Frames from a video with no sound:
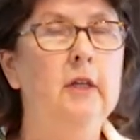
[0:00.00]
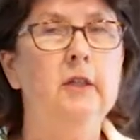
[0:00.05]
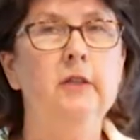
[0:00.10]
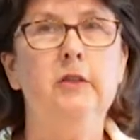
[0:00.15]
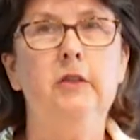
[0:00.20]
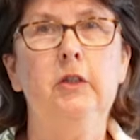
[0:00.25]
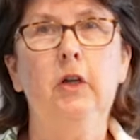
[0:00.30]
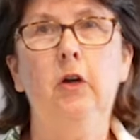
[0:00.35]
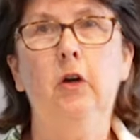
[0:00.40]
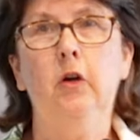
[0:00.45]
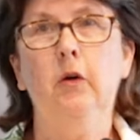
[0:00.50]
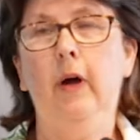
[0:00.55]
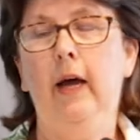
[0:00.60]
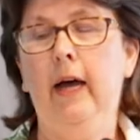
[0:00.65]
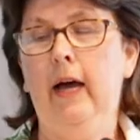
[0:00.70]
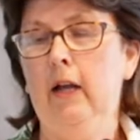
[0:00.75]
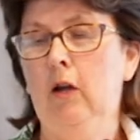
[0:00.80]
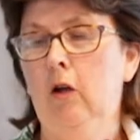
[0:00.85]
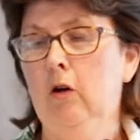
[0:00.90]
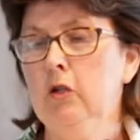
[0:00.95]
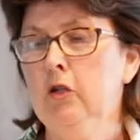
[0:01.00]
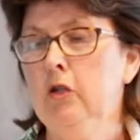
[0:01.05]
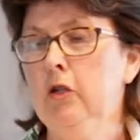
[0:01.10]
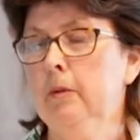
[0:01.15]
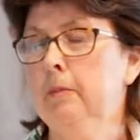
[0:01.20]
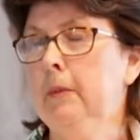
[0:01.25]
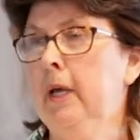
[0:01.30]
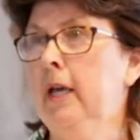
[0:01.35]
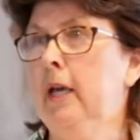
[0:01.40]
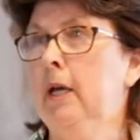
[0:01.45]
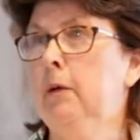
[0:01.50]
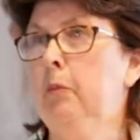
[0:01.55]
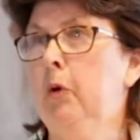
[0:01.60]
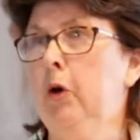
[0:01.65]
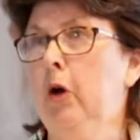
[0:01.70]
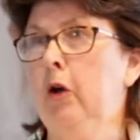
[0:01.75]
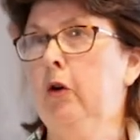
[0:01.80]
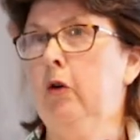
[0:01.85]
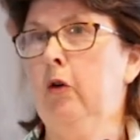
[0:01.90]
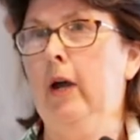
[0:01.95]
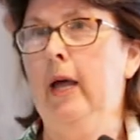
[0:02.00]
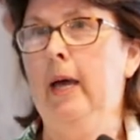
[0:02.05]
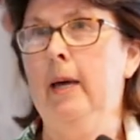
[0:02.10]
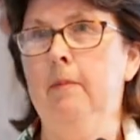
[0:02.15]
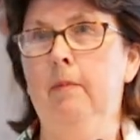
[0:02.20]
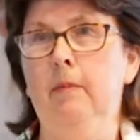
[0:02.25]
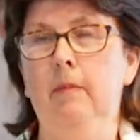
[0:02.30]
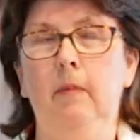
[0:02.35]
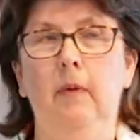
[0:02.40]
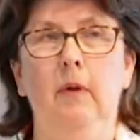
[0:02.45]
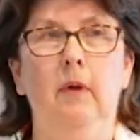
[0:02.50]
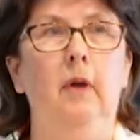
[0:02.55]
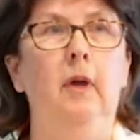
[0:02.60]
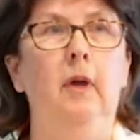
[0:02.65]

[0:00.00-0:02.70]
So our long-term care program,